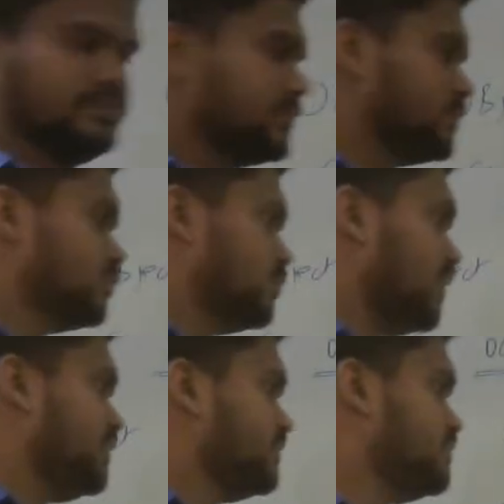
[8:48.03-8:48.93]
So
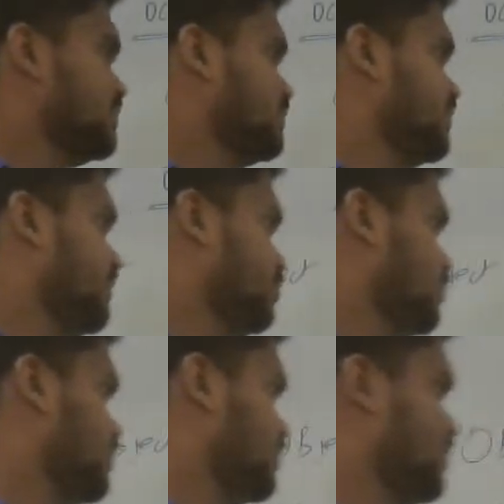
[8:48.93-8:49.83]
attention is very
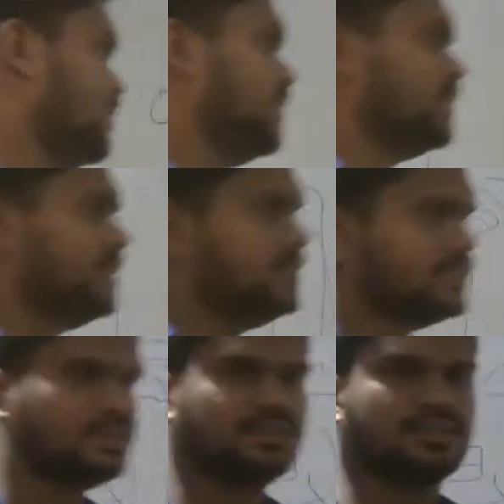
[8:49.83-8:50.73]
important. Like
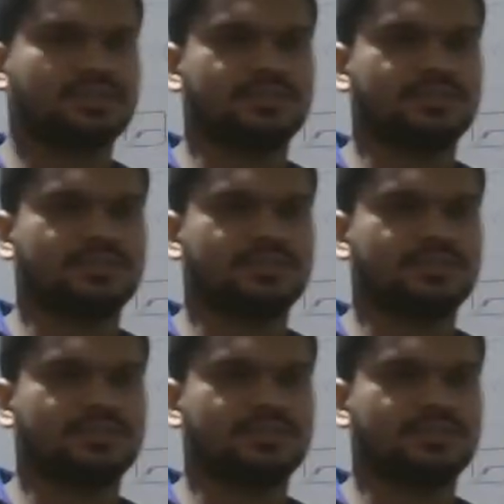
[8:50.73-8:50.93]
recent